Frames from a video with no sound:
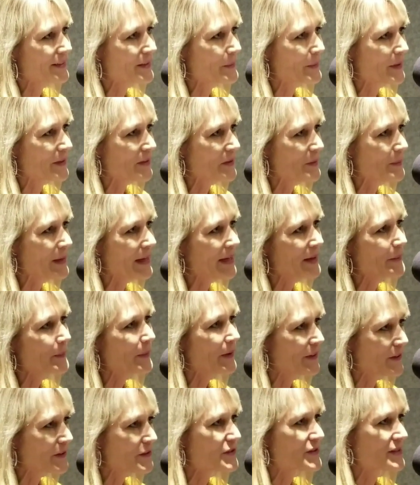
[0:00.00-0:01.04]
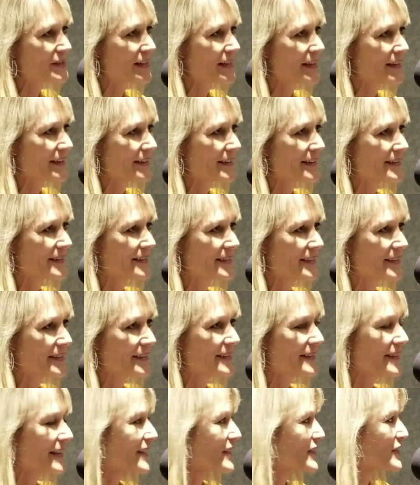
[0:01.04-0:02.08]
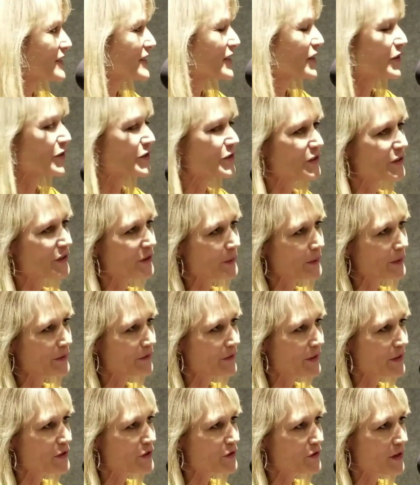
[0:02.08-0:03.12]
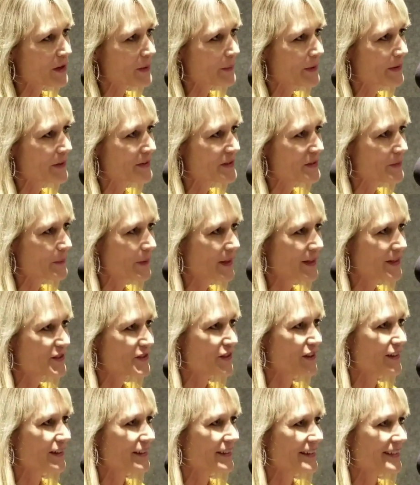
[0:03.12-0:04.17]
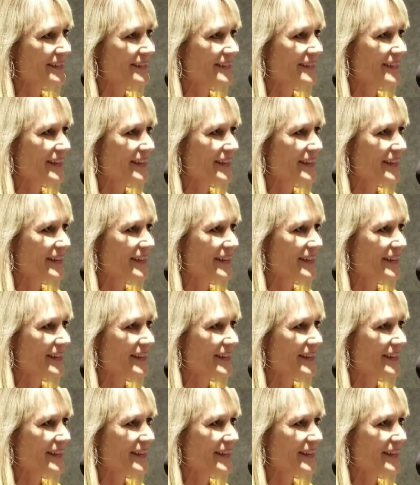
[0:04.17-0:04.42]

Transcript: month of May and Mother's Day. It's like a snickerdoodle with fresh strawberries and white chocolate. And